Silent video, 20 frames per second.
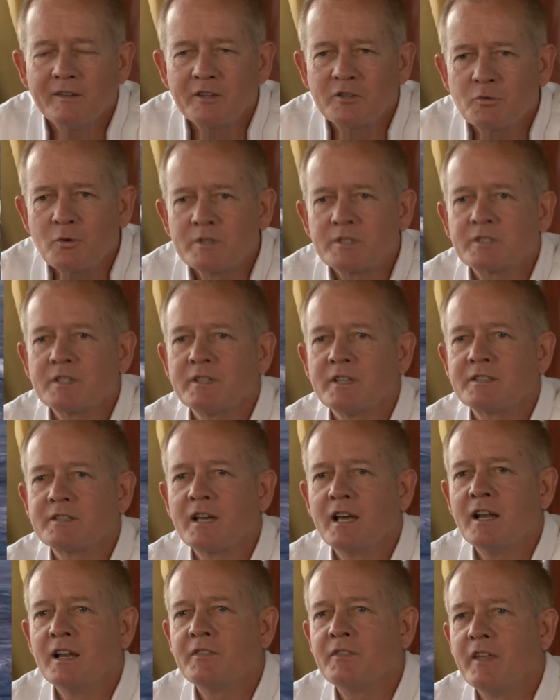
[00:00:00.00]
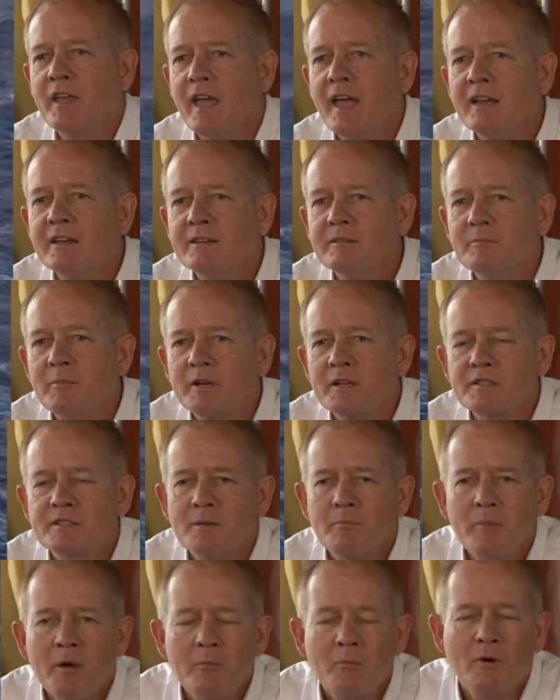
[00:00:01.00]
The twist and the tale at the end, but
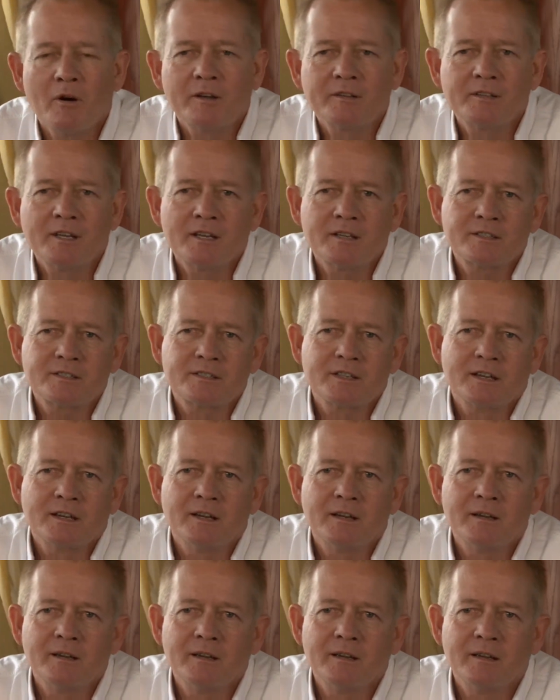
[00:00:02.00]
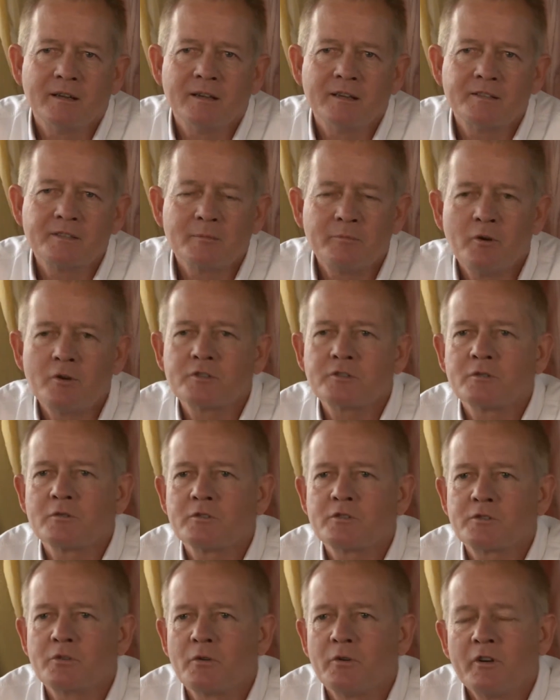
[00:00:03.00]
it's a memoir. It's a
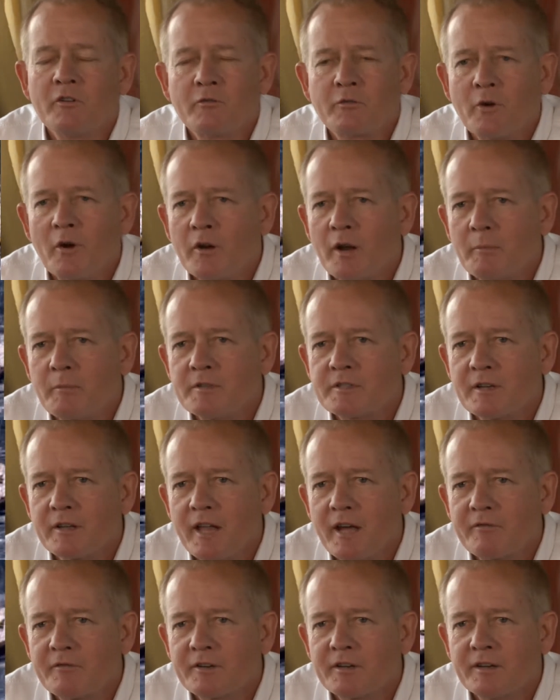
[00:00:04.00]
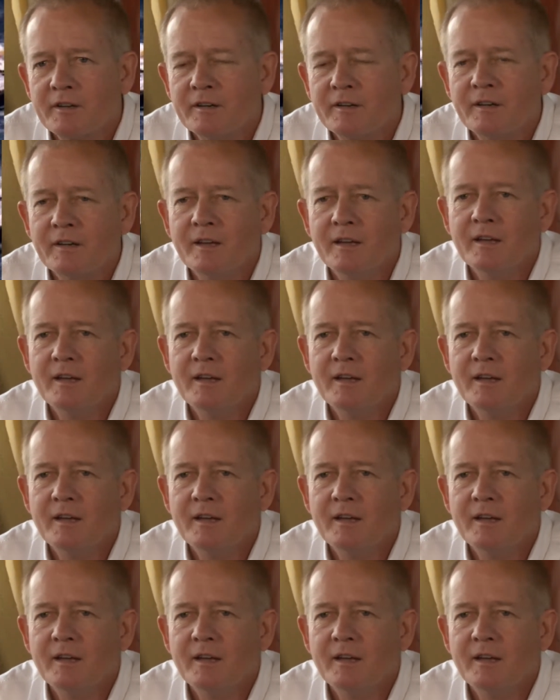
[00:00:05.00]
personal story. I've grown up in South Africa.